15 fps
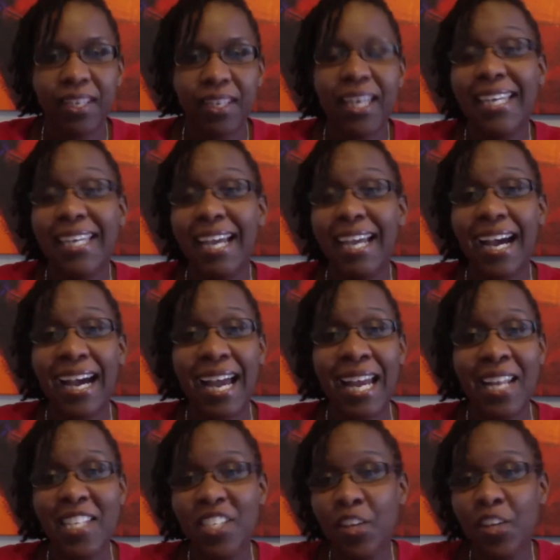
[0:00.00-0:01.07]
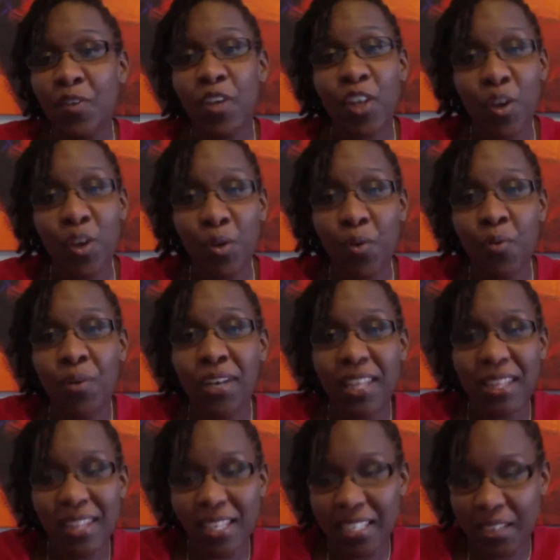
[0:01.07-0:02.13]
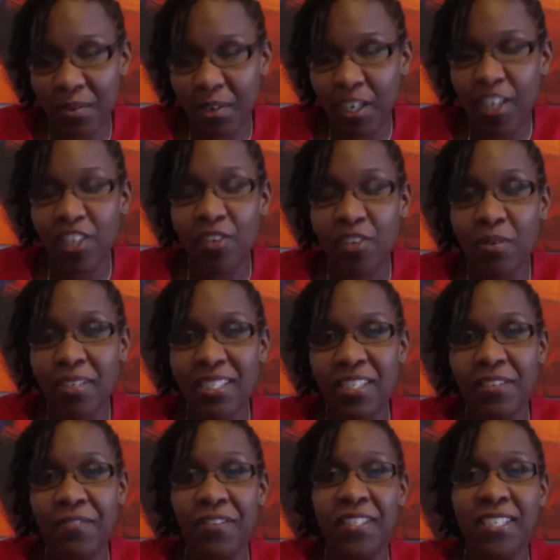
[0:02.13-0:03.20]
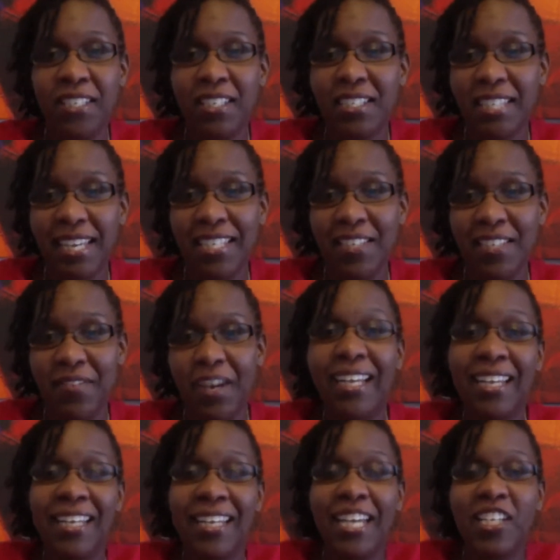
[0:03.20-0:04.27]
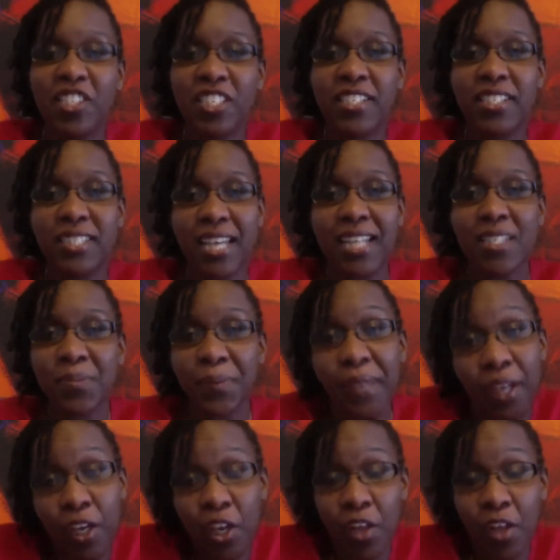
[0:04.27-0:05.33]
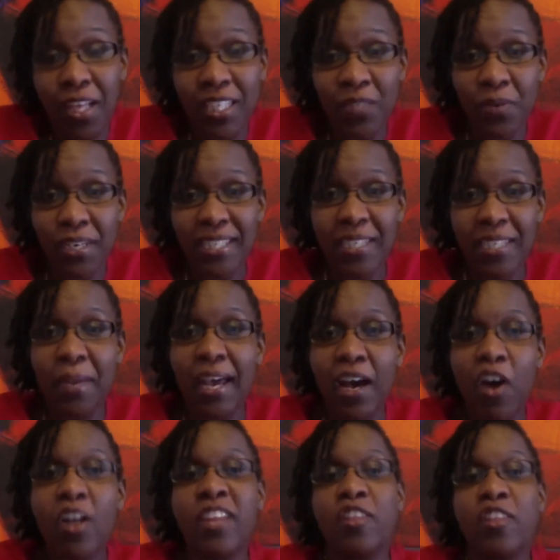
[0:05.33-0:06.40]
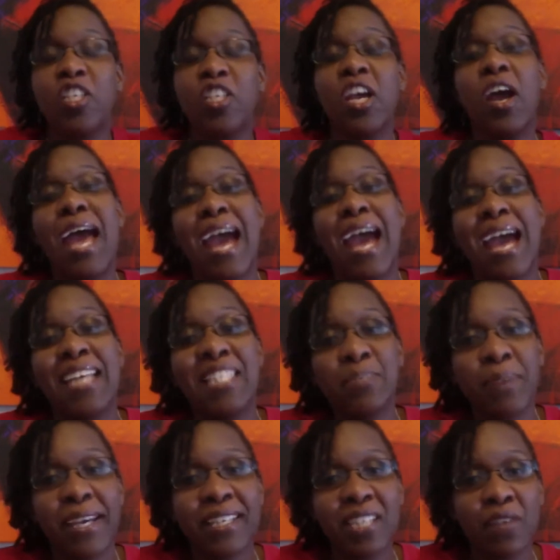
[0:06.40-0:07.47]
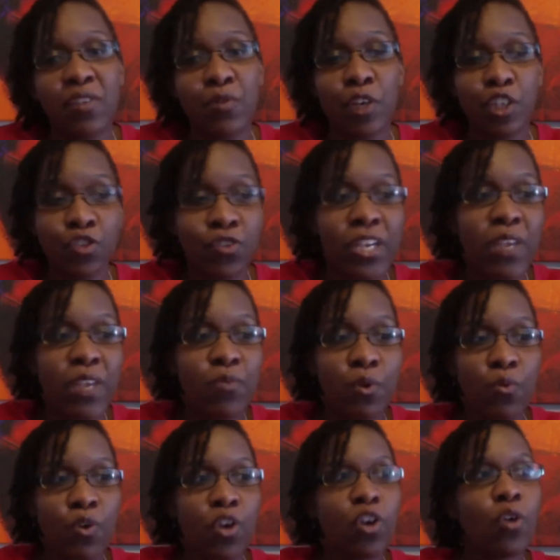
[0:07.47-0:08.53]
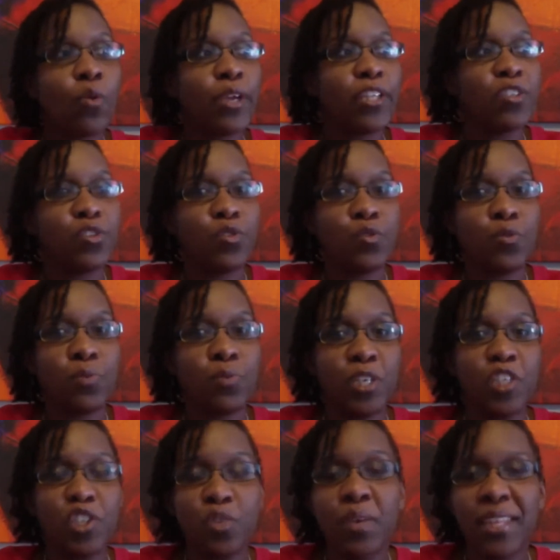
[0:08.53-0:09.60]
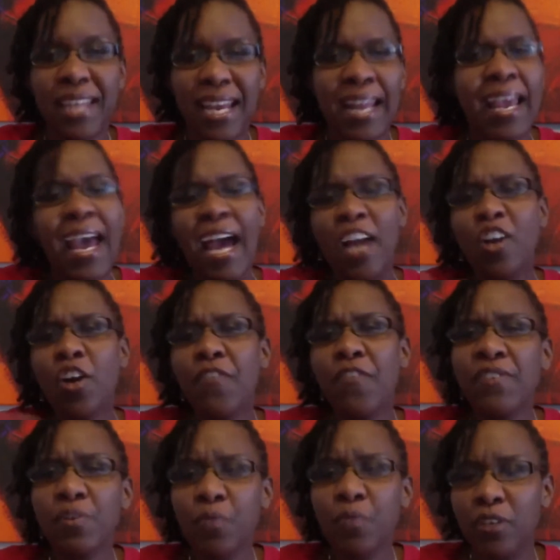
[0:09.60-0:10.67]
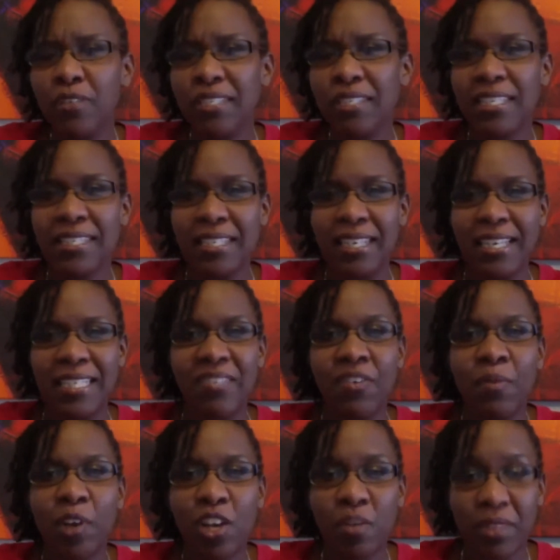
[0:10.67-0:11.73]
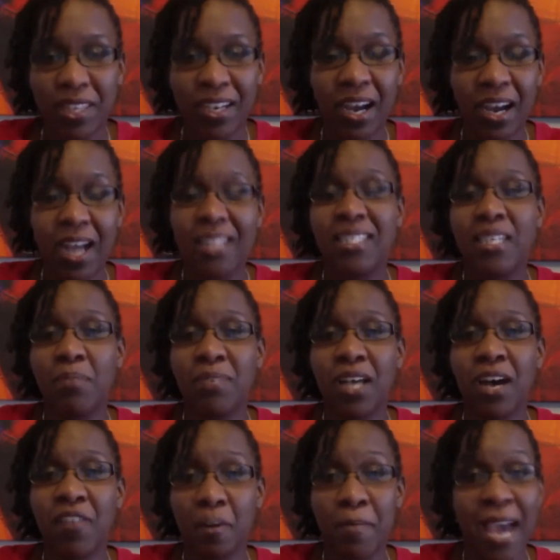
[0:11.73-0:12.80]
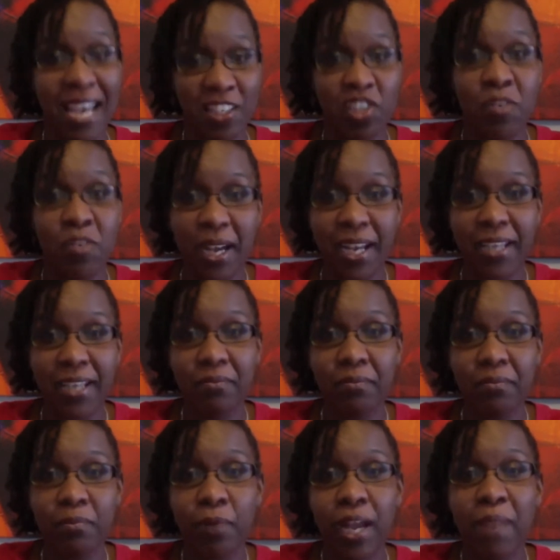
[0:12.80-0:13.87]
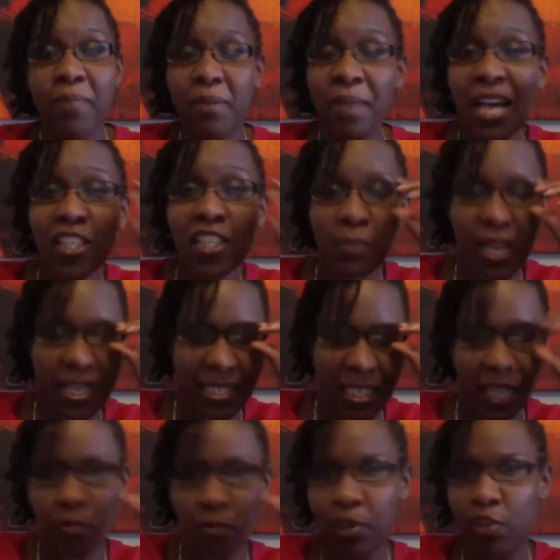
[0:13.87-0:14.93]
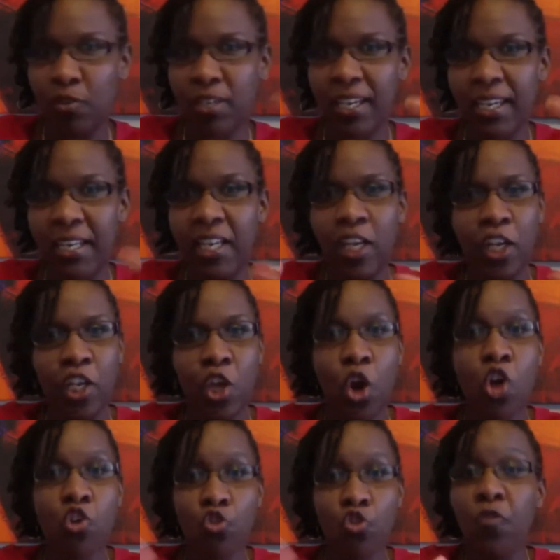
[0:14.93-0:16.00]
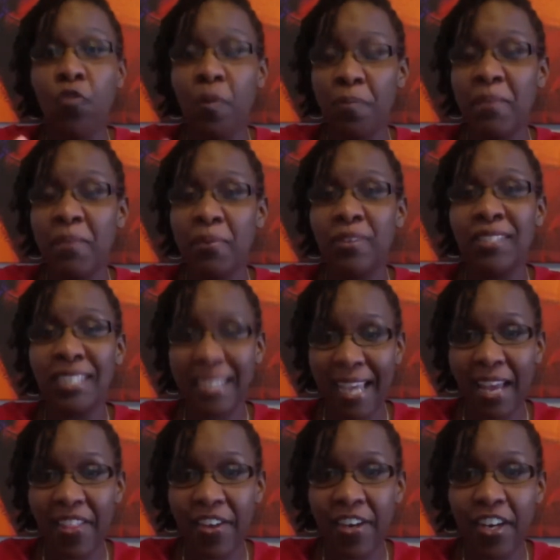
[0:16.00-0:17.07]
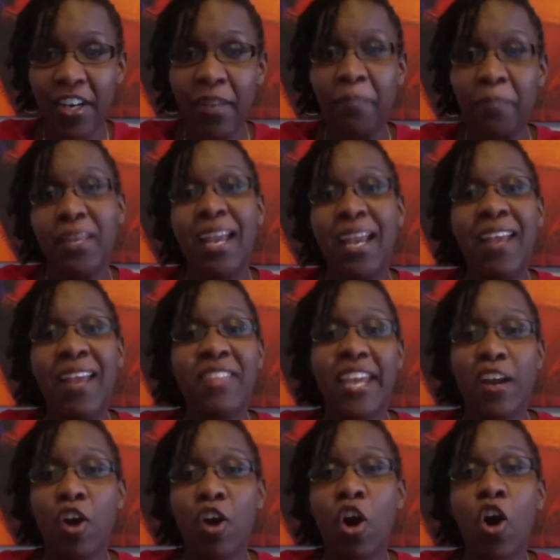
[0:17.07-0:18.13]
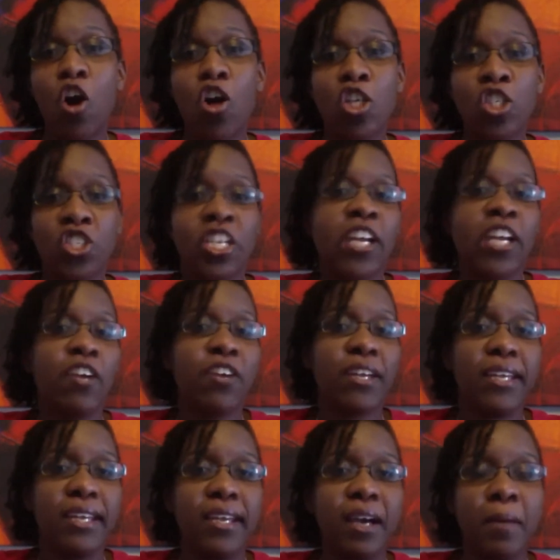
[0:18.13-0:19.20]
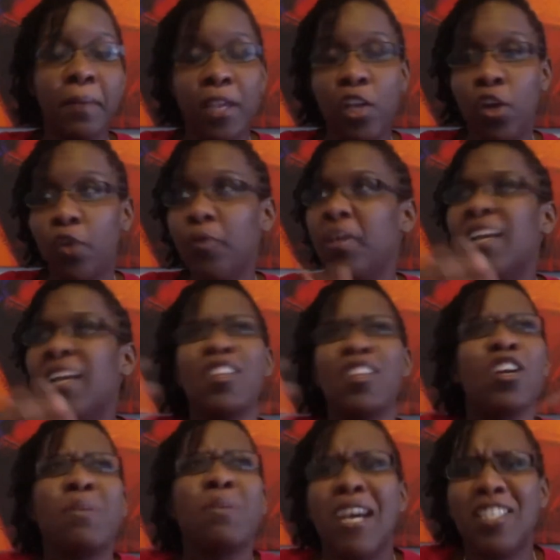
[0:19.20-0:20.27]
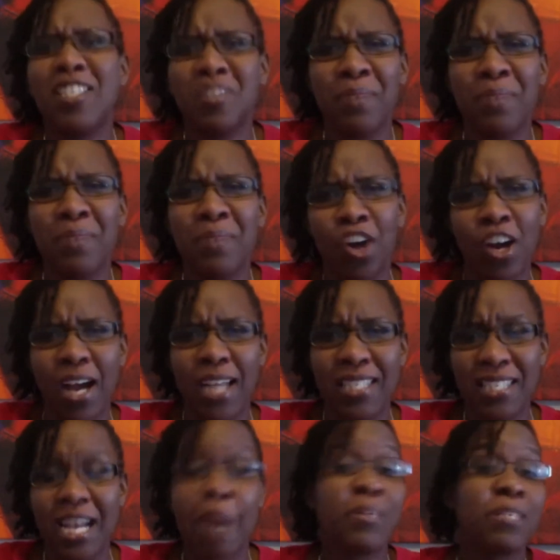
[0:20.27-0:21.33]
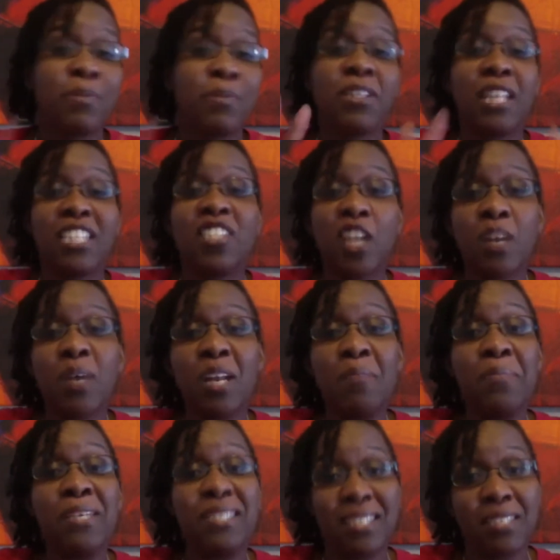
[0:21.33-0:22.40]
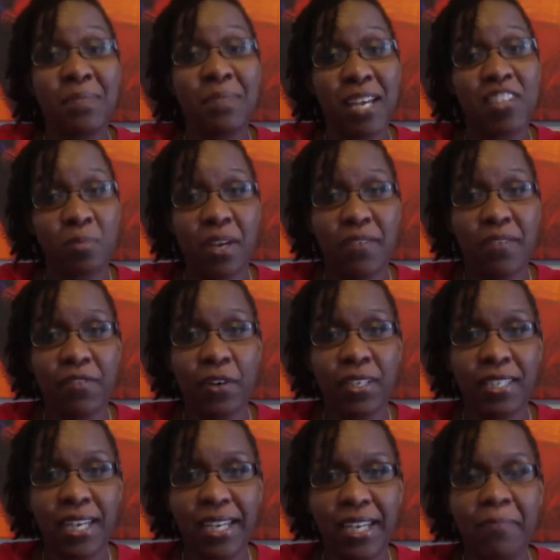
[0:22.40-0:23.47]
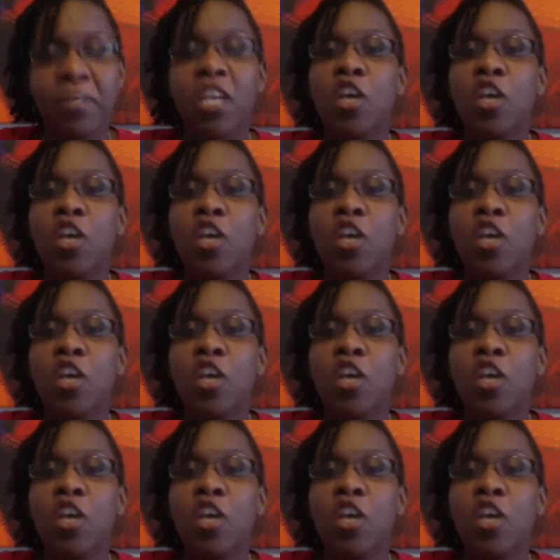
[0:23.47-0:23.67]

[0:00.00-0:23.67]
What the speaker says: Yeah, and it's one of the things that we're to do is to facilitate divine connections. That's that's what it's about. And there's aspects of the retreat where we're going to be doing that. I don't know if everyone who's listening is familiar with the concept of a mastermind, right? But a mastermind is like when you get a group of people together and they are all sharing about, there could be masterminds on all kinds of topics, but let's talk about a business mastermind for a second.